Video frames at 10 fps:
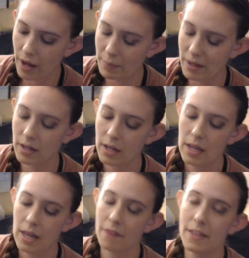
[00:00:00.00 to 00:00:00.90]
I mean,
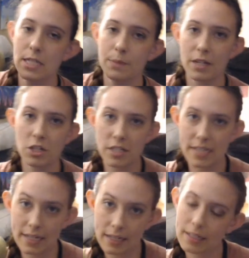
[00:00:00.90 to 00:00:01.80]
this sponge
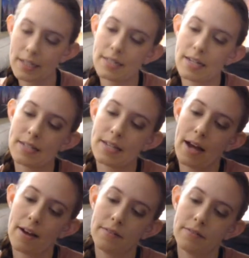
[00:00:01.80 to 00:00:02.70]
technically does
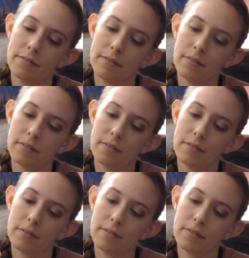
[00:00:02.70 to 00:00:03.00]
have